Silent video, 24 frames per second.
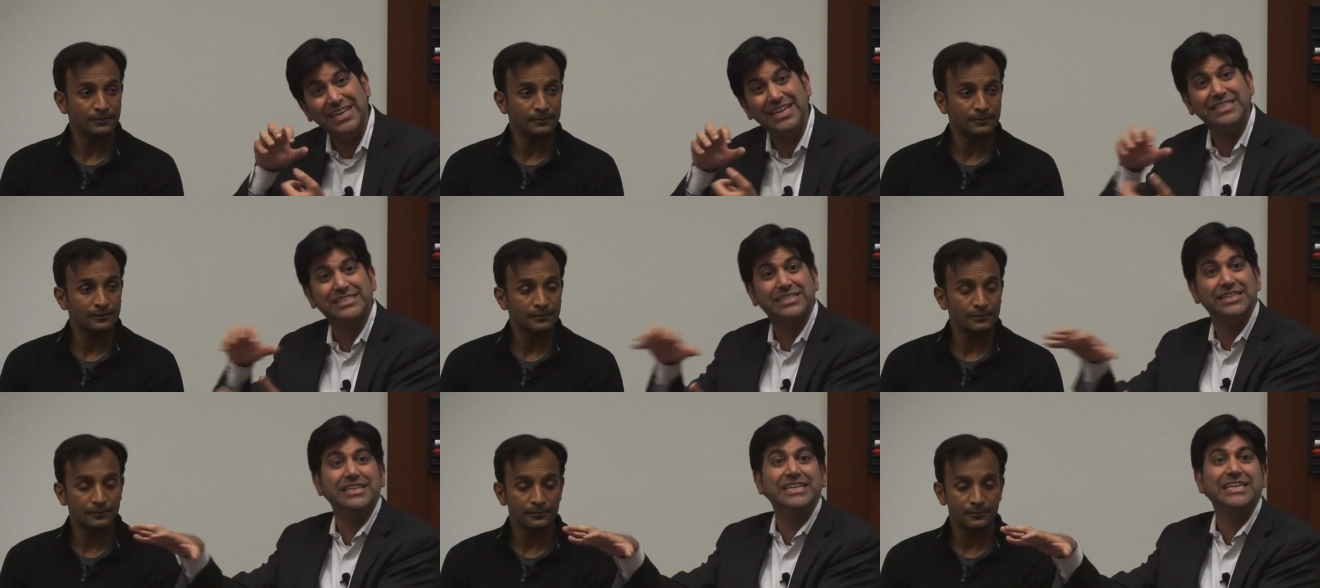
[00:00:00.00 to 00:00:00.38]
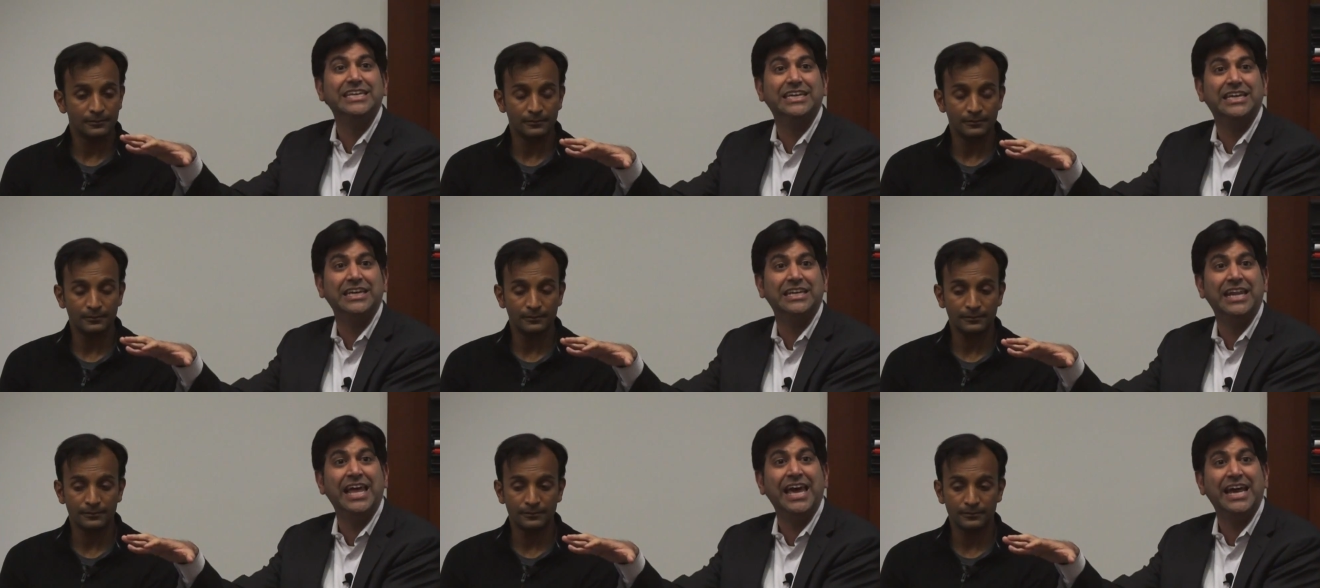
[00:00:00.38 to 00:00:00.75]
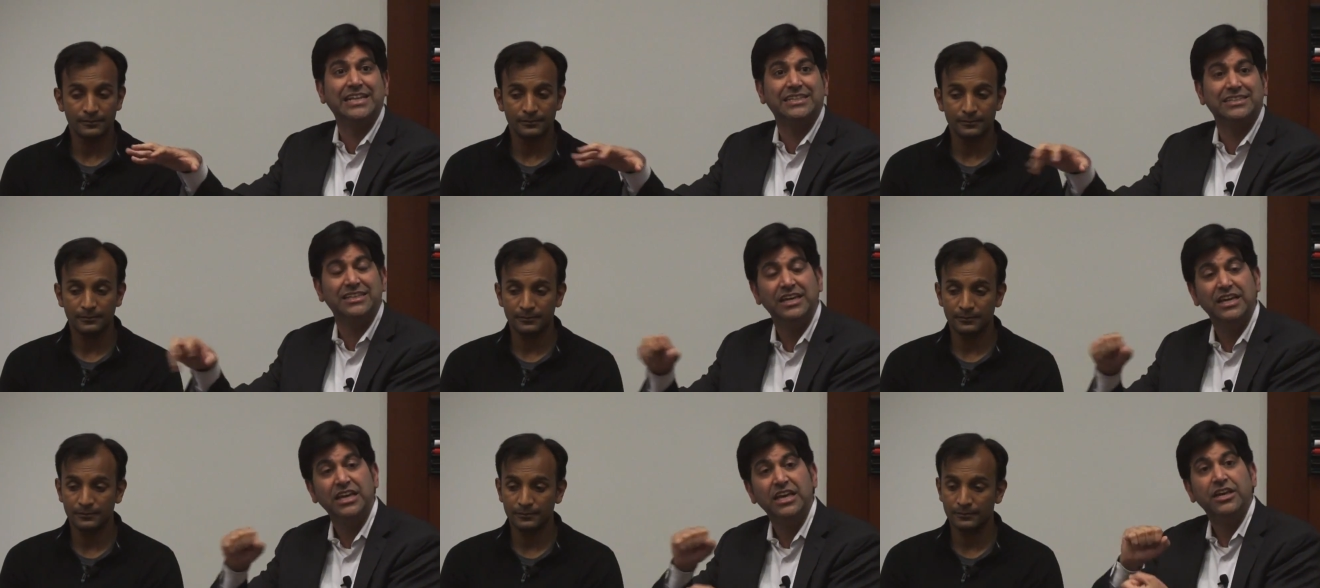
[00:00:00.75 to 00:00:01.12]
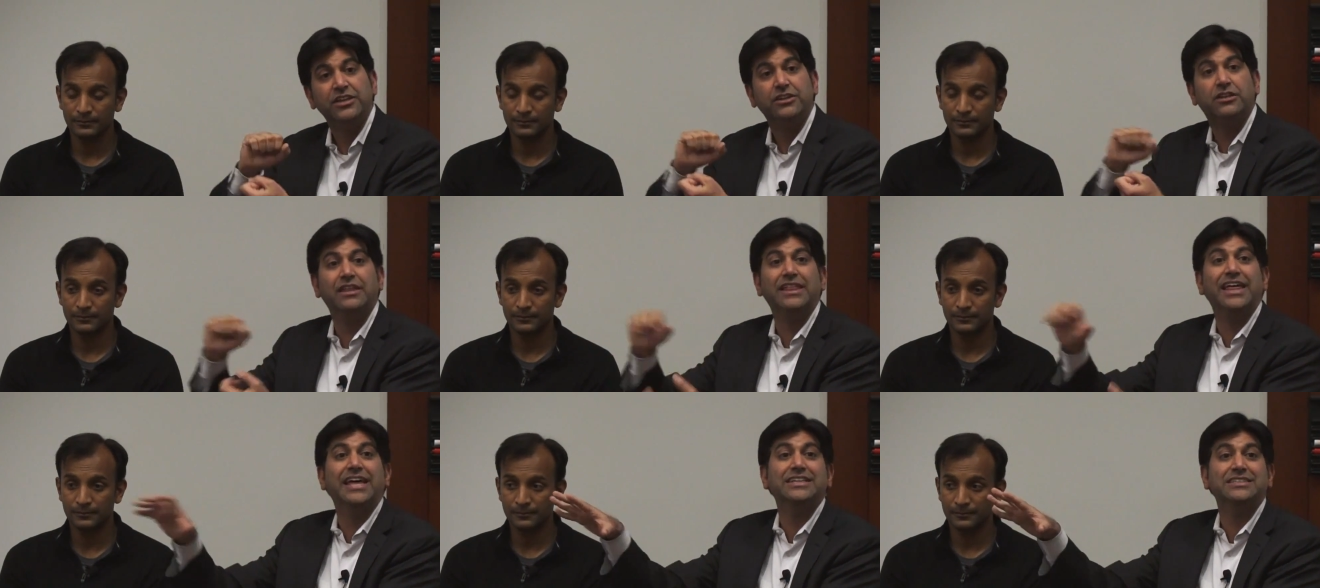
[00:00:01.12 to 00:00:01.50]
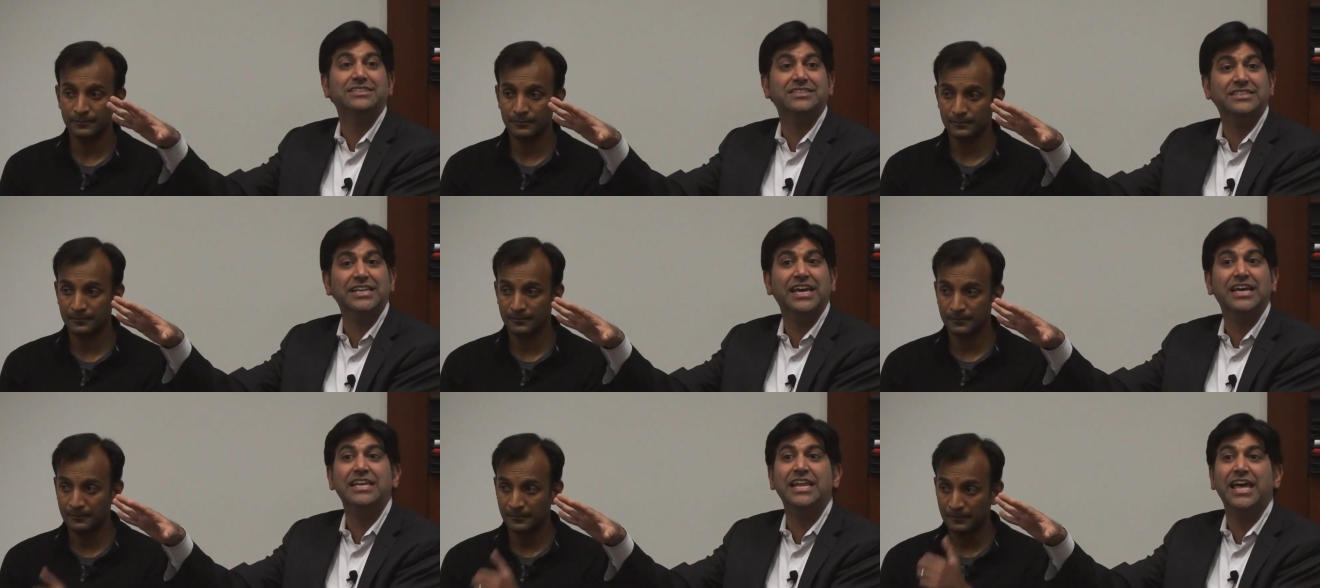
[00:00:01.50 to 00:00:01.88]
Speaker 1: easily connect to that
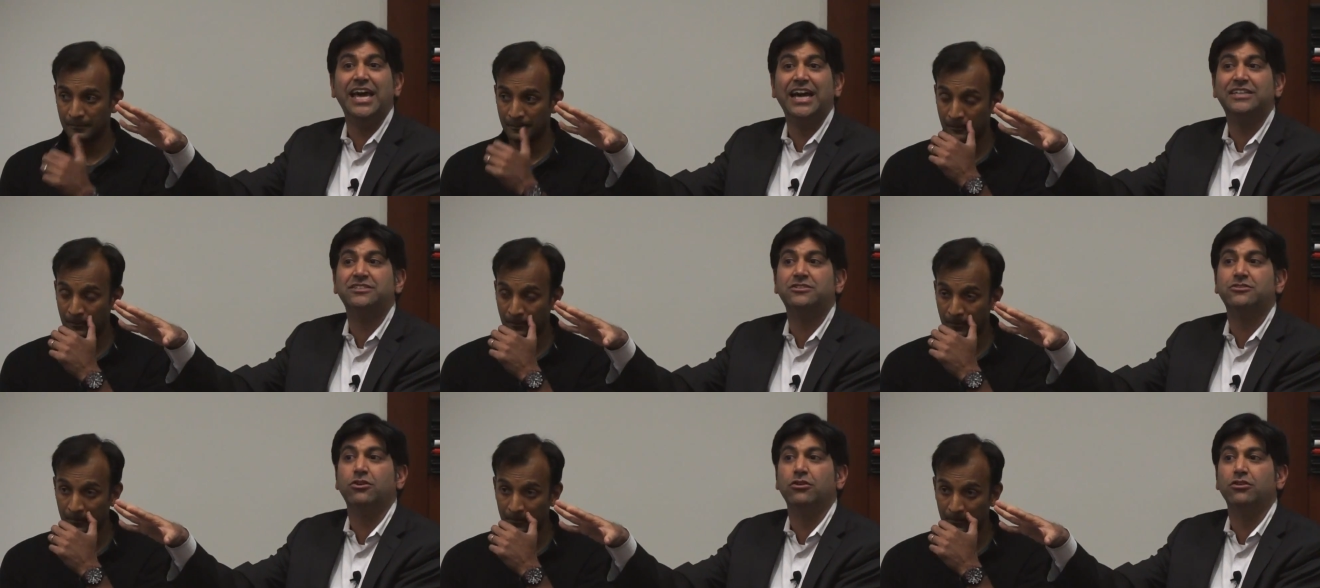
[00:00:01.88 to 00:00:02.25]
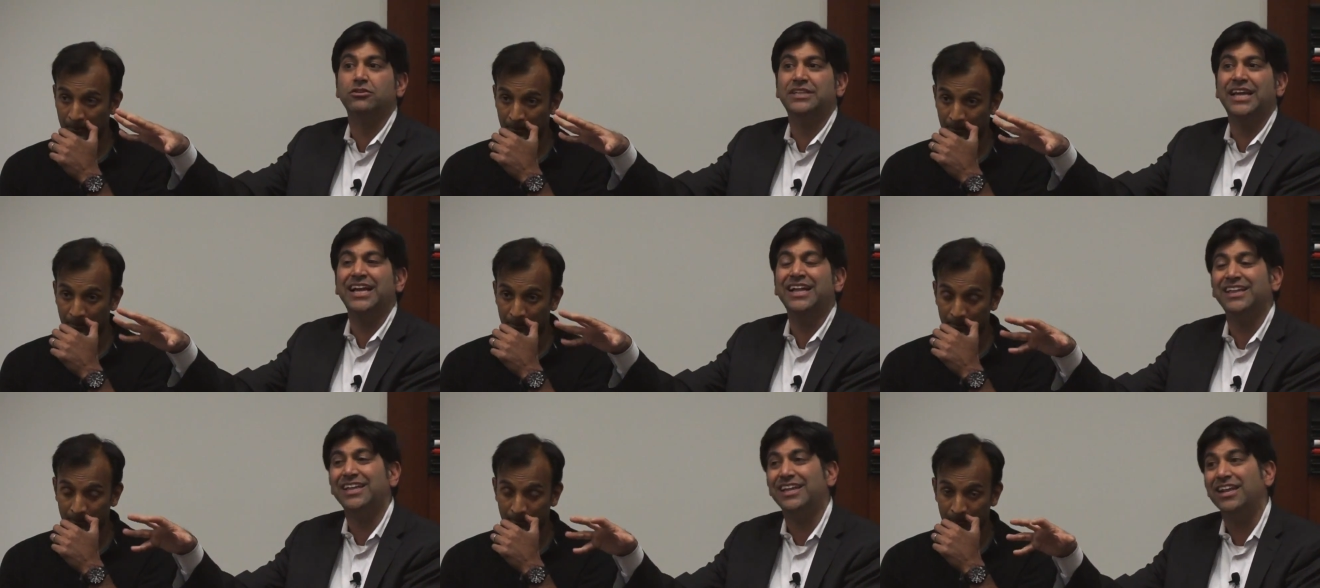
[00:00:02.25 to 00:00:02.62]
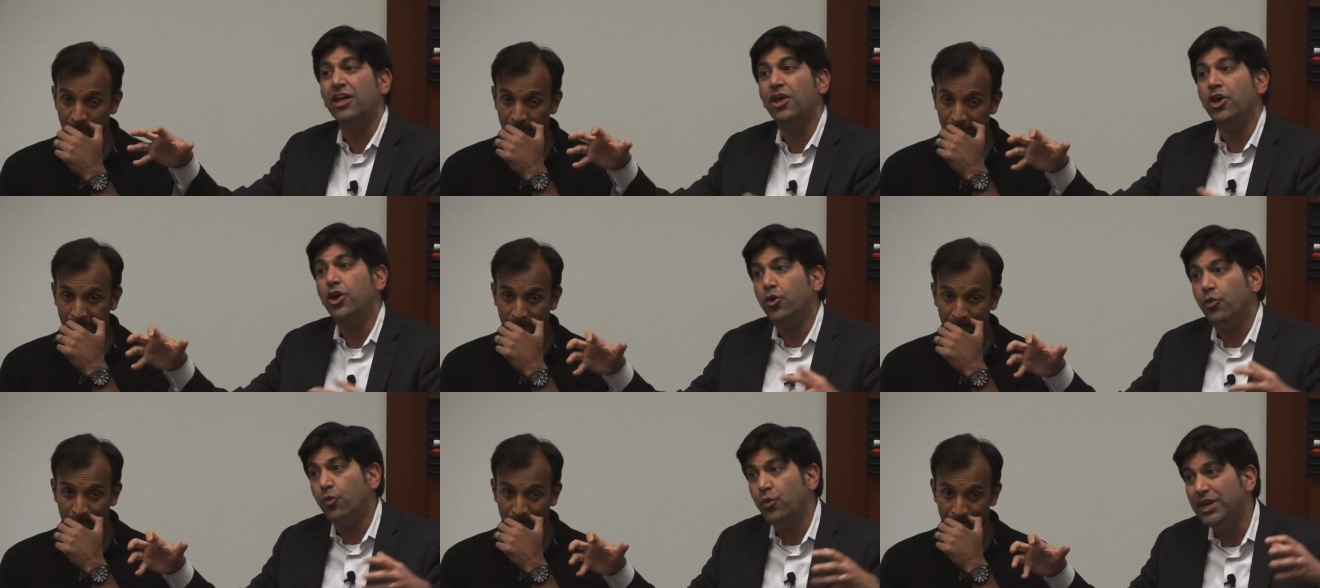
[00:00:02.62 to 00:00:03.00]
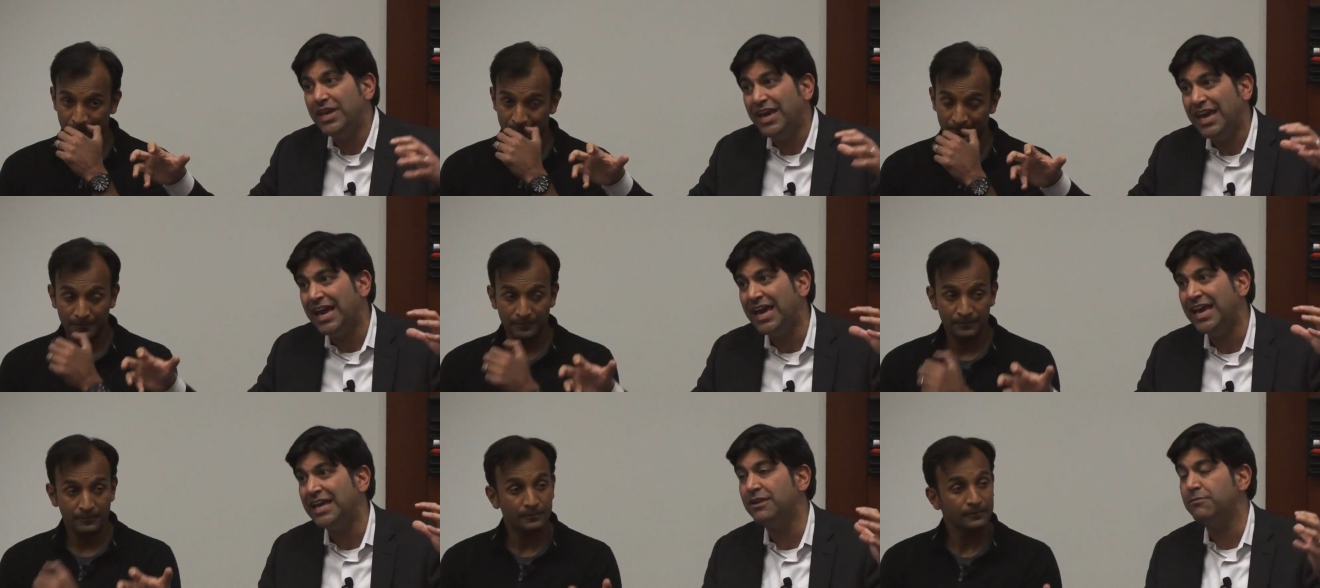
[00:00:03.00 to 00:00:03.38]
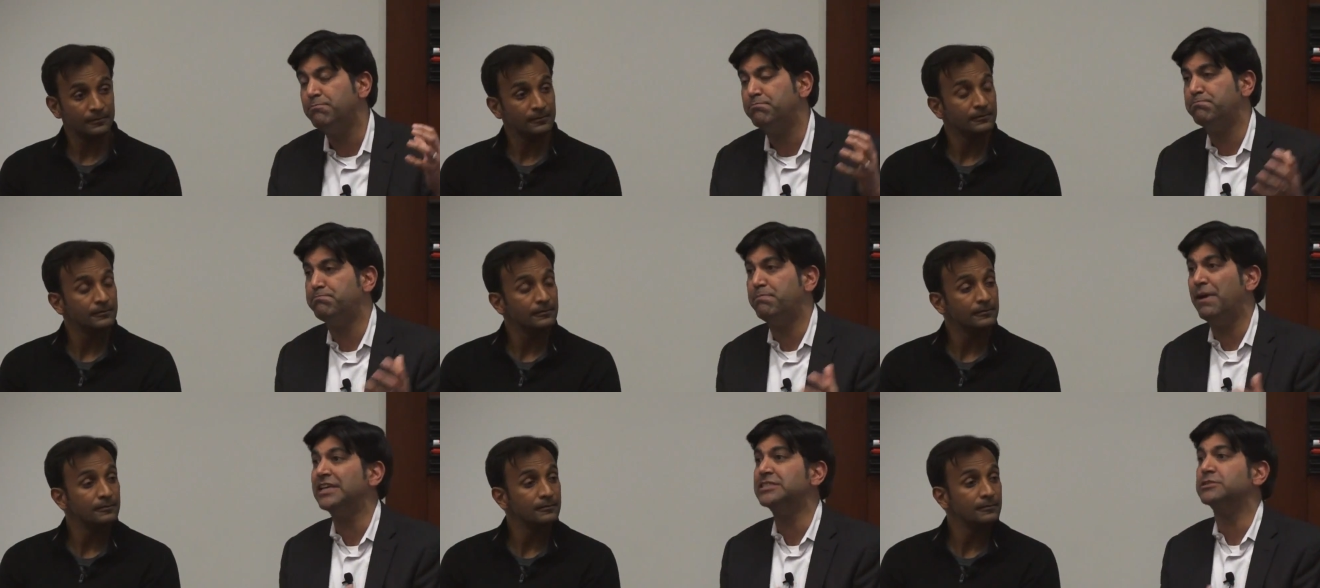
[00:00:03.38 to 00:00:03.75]
said external talent. We
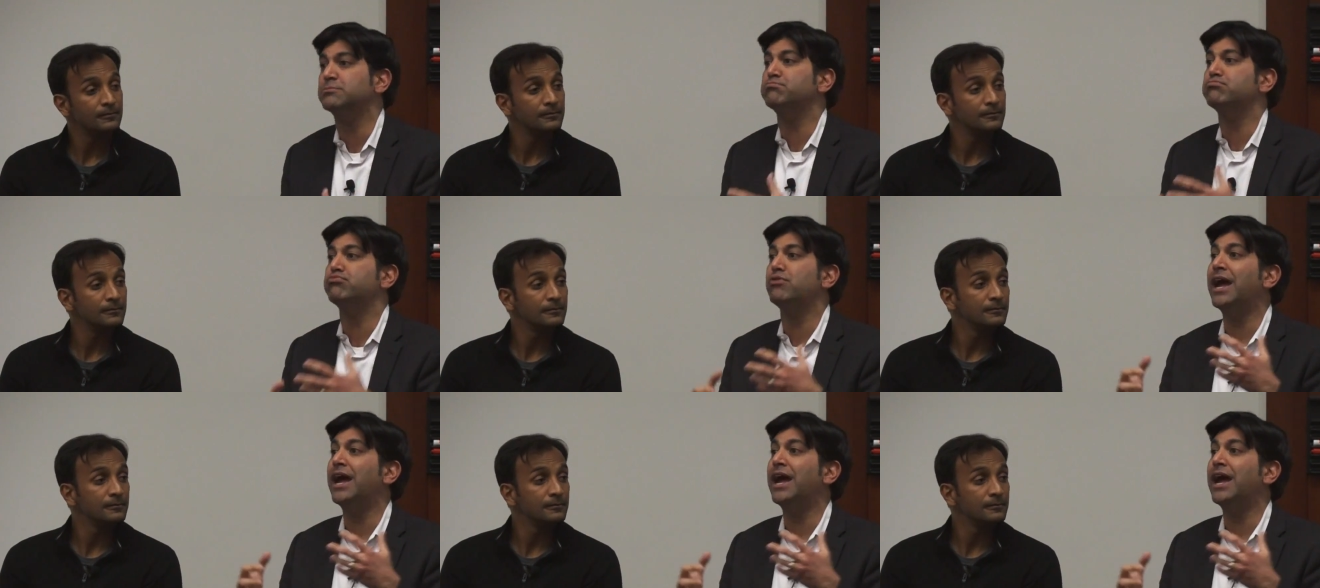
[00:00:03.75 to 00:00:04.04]
had best